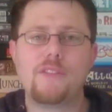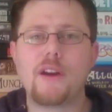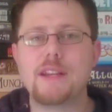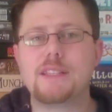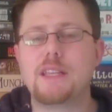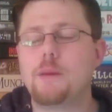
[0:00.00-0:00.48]

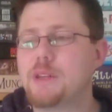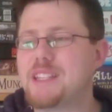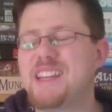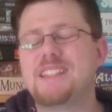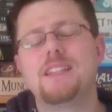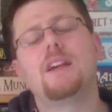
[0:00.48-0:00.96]
very
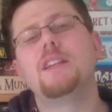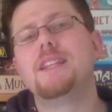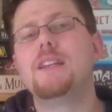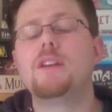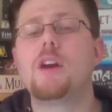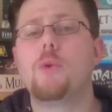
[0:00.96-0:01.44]
intimidating. I
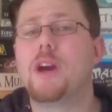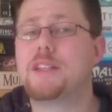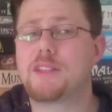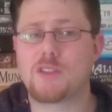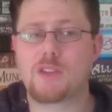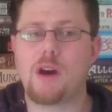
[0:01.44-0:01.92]
didn't know
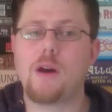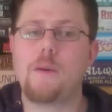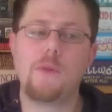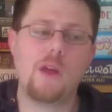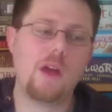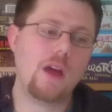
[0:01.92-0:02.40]
where to start,